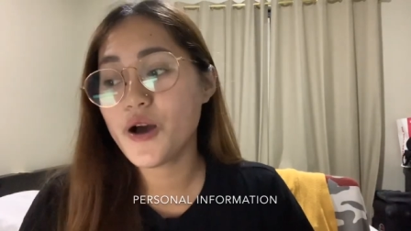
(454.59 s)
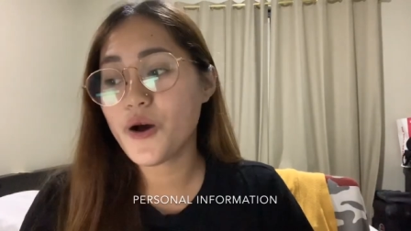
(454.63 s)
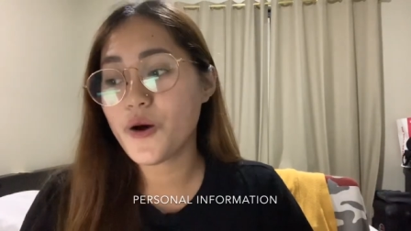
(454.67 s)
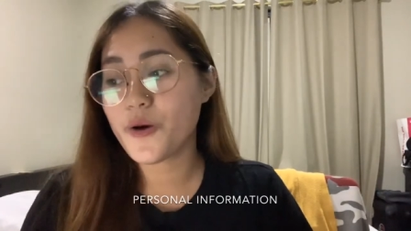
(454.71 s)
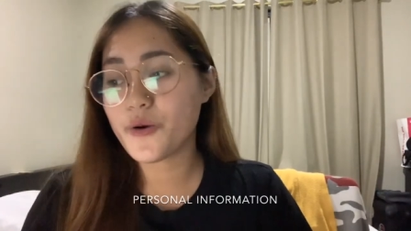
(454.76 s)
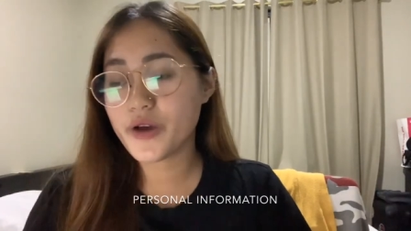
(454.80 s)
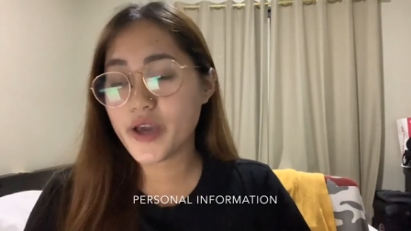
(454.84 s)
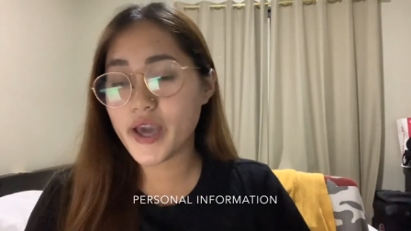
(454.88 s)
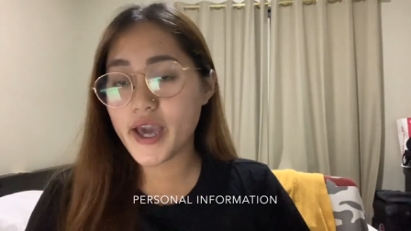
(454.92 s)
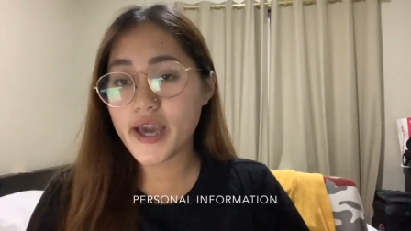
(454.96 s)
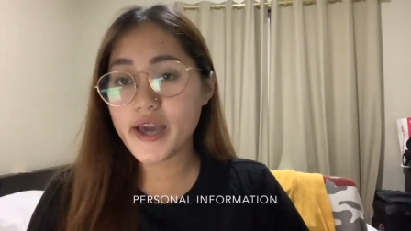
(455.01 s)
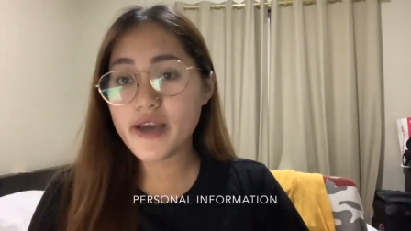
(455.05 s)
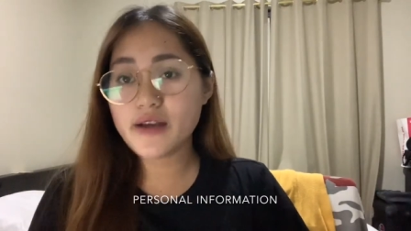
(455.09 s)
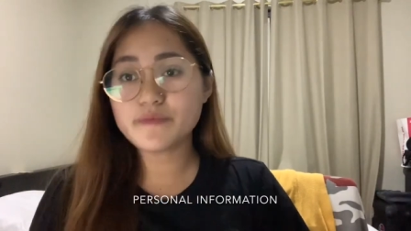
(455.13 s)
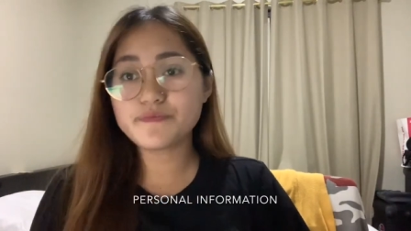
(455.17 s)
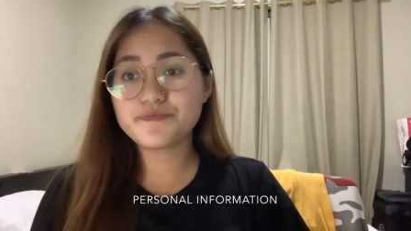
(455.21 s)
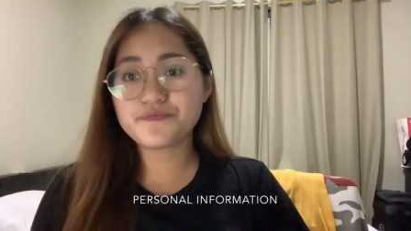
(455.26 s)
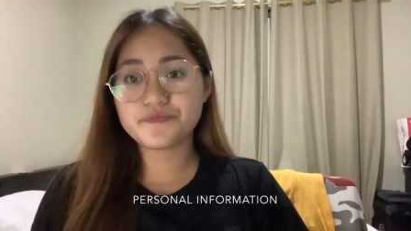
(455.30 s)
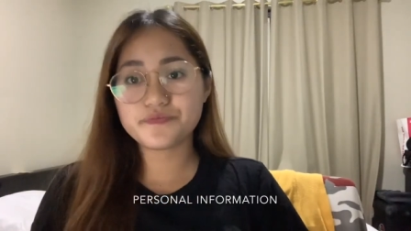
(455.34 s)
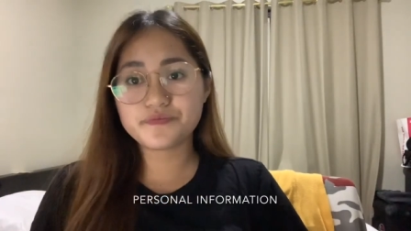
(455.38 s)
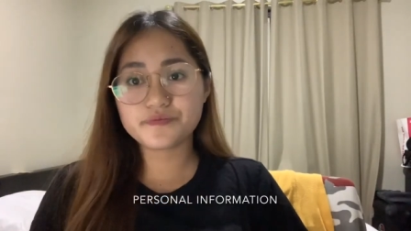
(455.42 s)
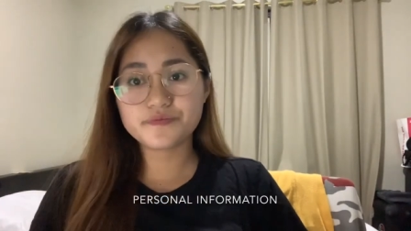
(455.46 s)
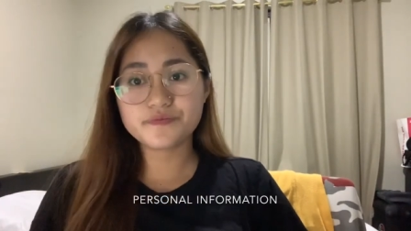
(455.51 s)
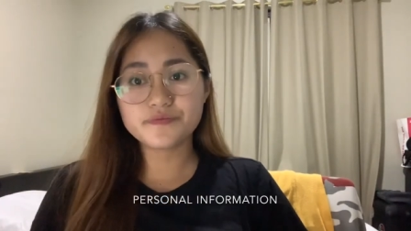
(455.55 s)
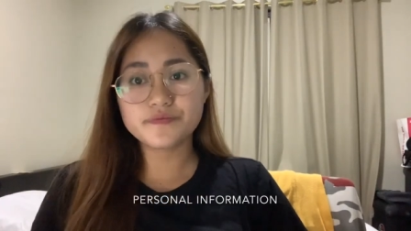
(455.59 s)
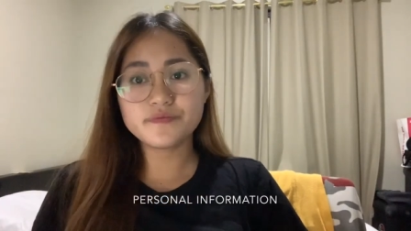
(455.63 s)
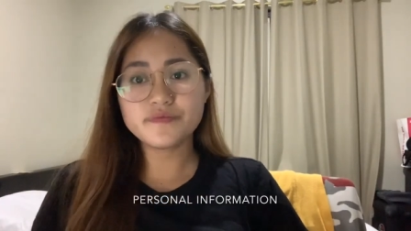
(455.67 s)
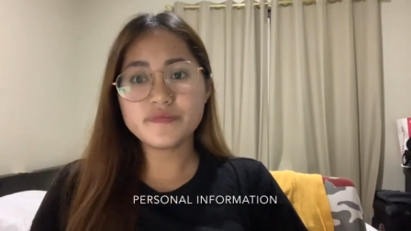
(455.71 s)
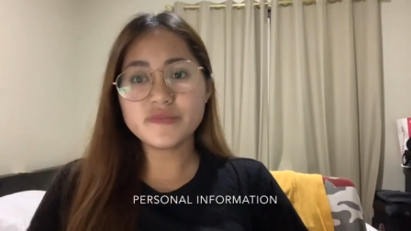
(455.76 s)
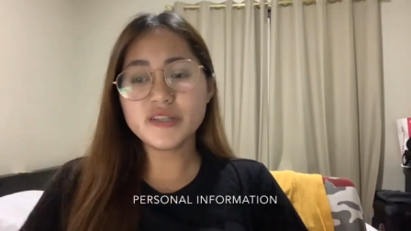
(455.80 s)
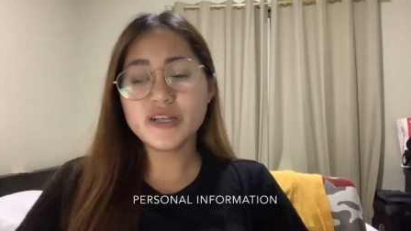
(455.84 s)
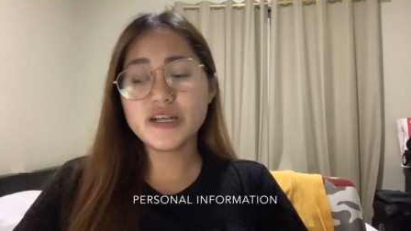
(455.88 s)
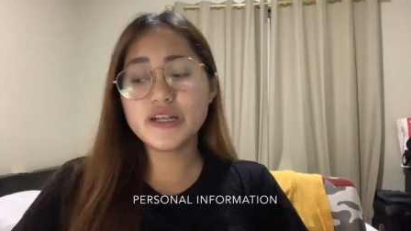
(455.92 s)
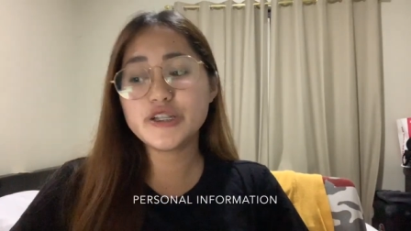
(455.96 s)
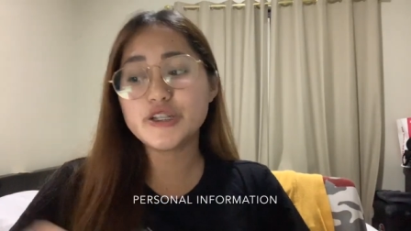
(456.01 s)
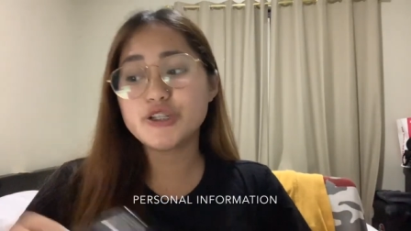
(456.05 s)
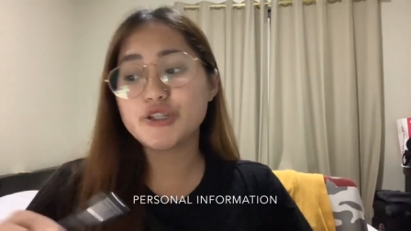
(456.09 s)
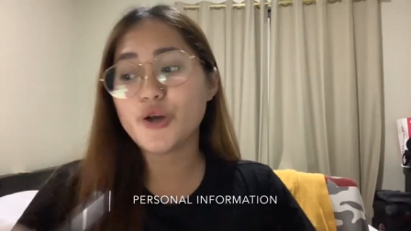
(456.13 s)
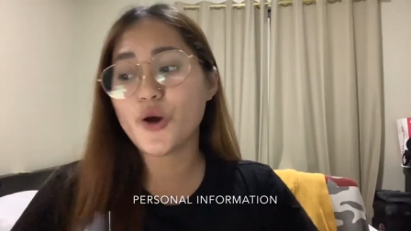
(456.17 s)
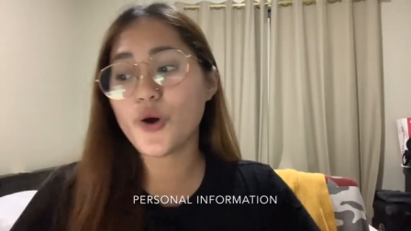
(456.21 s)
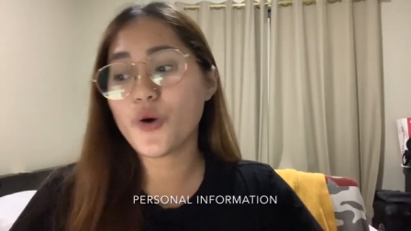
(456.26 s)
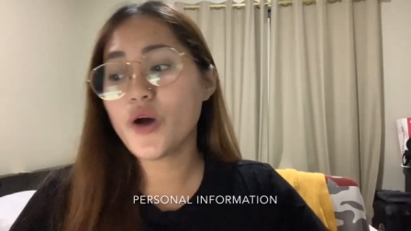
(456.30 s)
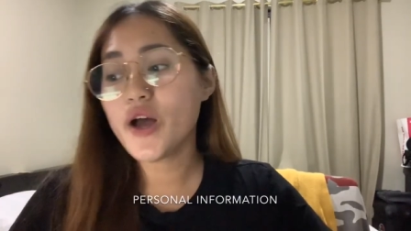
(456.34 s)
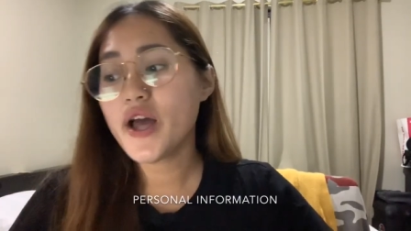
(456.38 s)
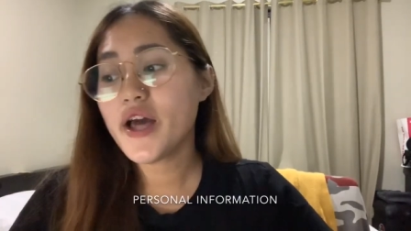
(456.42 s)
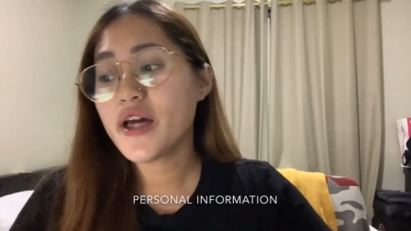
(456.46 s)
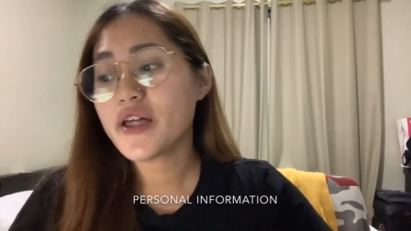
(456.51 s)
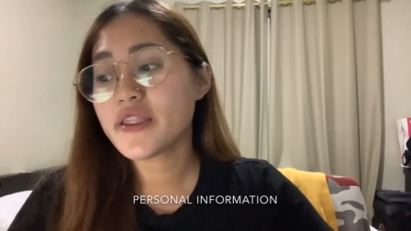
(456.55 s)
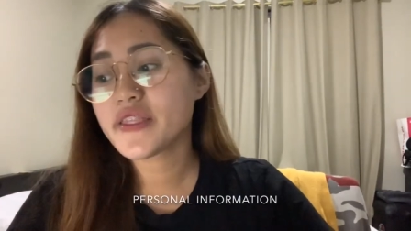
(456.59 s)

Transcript: Okay, so